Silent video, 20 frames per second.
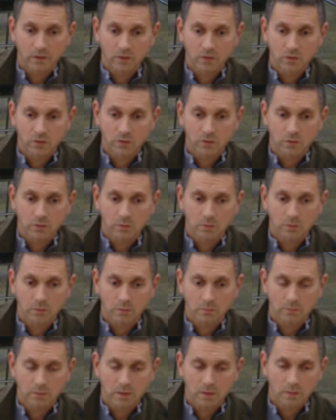to
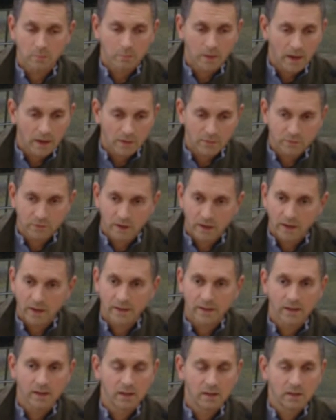
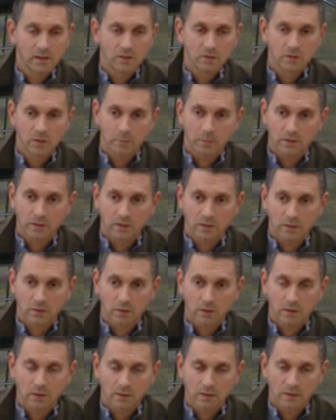modify some of the
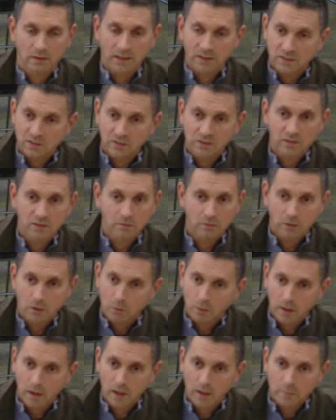licensing
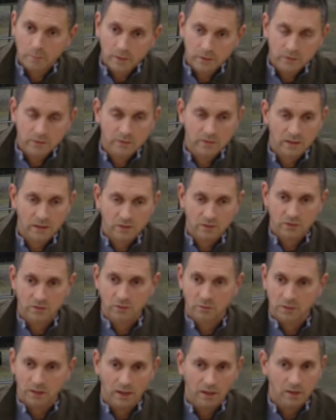requirements, not just
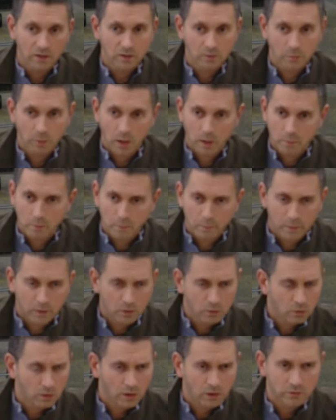with the health department, but
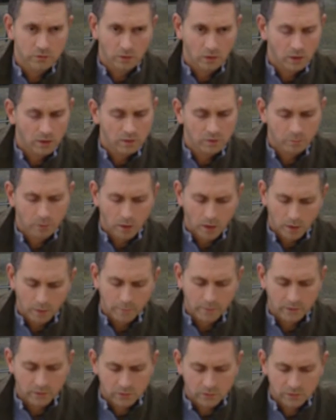across all
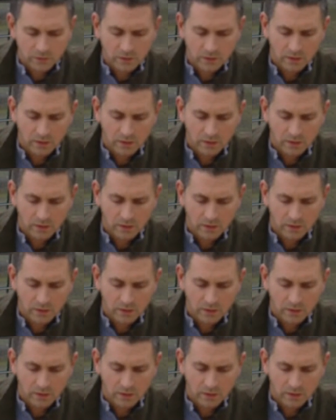departments.